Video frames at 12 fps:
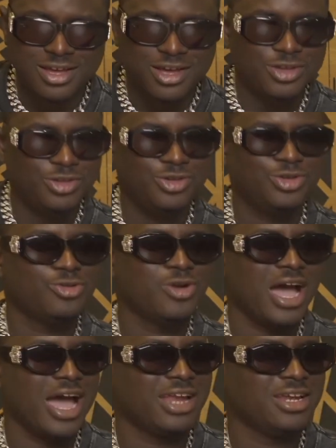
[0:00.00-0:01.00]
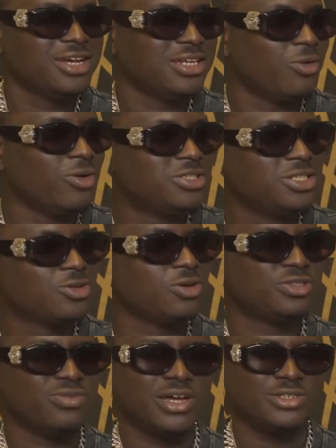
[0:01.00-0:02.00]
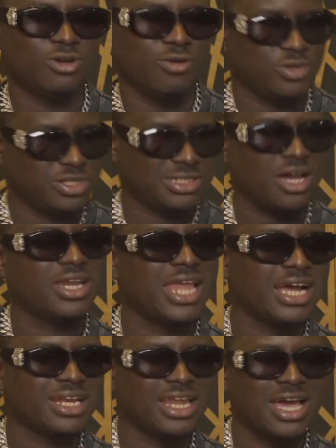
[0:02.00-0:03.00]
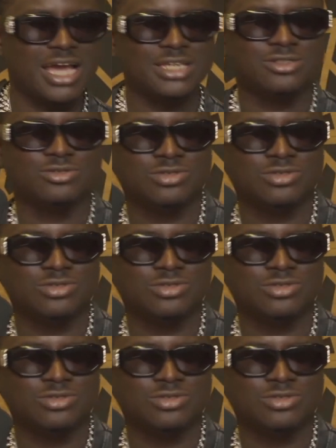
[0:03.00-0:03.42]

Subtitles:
And there was this controversy of you sound like Naija, you don't